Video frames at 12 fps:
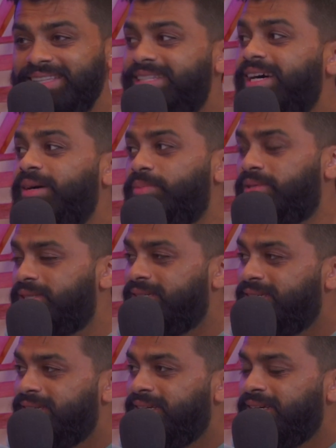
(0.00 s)
in the dumps.
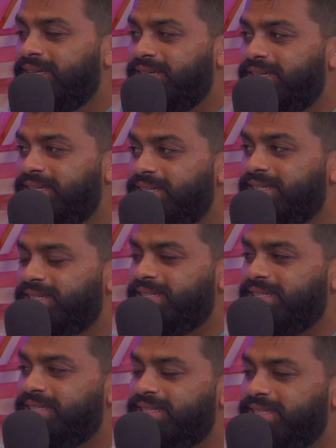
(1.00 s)

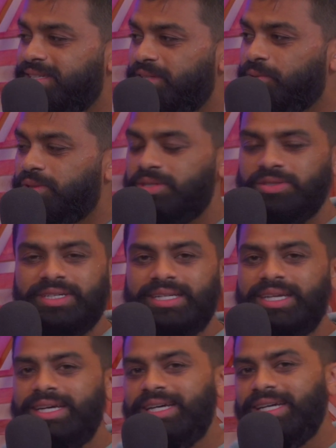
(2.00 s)
You were doing